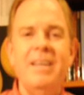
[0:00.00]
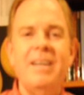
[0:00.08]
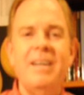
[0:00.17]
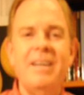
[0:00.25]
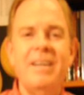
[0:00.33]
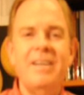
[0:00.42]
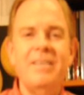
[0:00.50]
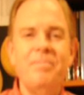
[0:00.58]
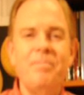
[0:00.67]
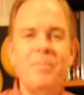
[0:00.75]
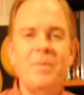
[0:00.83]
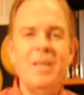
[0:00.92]

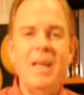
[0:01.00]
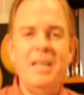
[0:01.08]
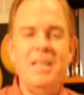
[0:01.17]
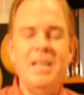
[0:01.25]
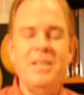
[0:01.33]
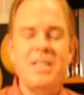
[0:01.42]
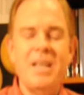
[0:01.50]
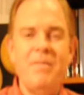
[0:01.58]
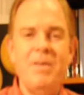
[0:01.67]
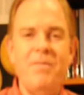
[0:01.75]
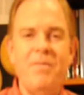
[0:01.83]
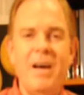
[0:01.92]

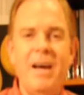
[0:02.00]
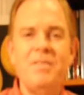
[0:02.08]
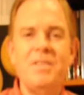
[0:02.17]
1875